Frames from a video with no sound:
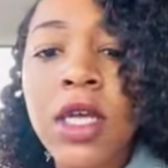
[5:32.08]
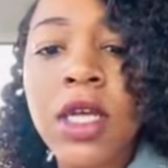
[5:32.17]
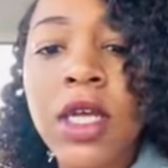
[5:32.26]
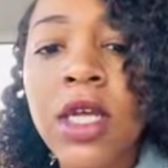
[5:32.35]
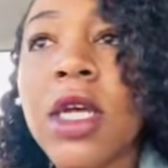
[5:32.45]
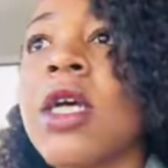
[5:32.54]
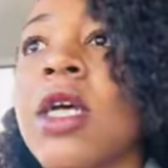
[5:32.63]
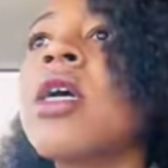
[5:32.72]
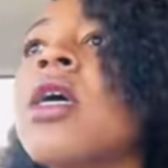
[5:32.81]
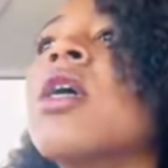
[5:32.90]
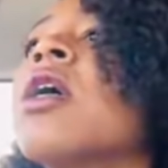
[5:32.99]
Ain't nothing
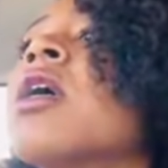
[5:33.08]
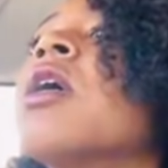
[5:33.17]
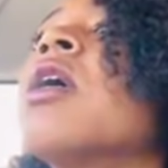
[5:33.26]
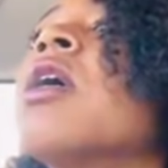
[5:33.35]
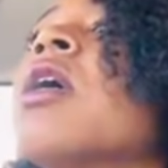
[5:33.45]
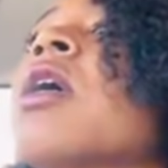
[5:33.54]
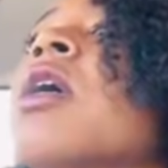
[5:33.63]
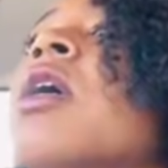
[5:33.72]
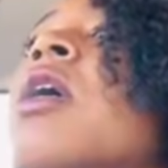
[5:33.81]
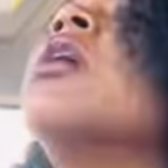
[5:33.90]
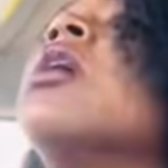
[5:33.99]
next to me. Hey,
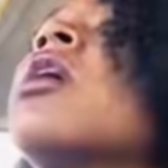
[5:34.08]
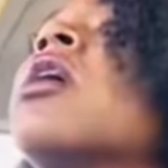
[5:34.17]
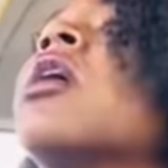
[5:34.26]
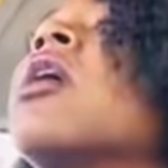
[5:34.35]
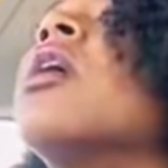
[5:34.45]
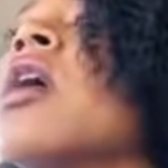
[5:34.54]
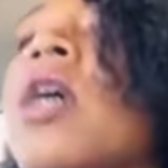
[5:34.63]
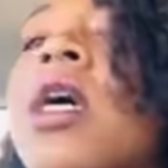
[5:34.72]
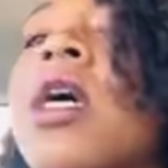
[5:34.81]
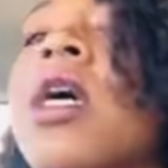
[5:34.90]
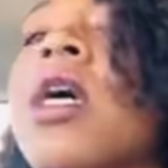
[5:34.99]
hey, for
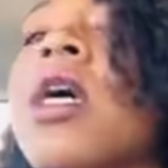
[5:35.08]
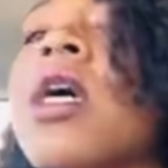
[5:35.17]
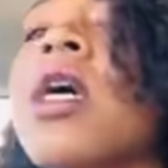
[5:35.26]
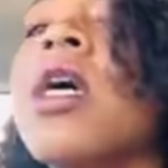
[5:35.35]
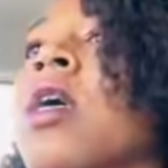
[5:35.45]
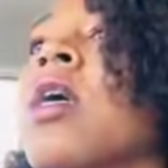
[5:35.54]
real? Like,